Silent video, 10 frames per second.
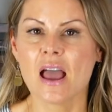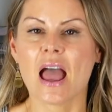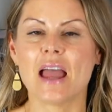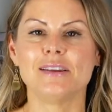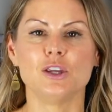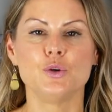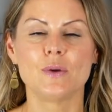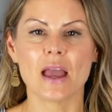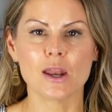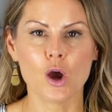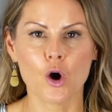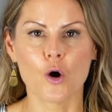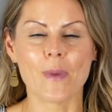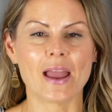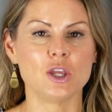and you get
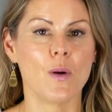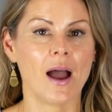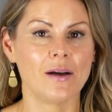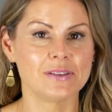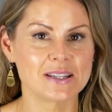home and you have